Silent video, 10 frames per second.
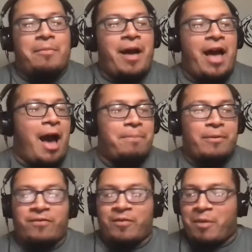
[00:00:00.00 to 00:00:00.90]

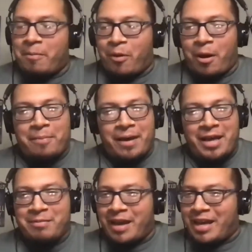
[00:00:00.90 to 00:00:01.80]
happy for my boy
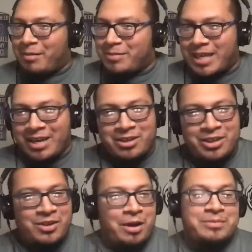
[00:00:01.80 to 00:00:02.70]
Ben, man. I'm
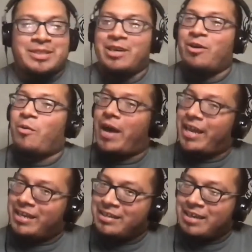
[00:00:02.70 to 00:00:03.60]
telling you, I'm still
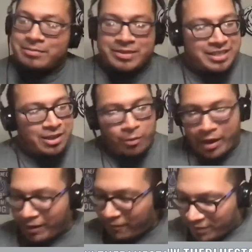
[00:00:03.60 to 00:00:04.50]
waiting. I'm still
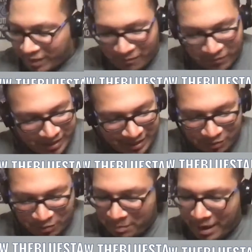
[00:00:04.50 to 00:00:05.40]
waiting for that
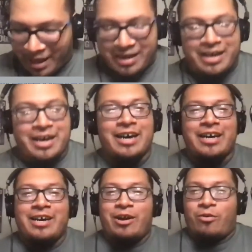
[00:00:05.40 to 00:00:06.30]
53-man
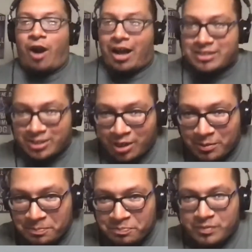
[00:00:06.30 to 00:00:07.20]
roster.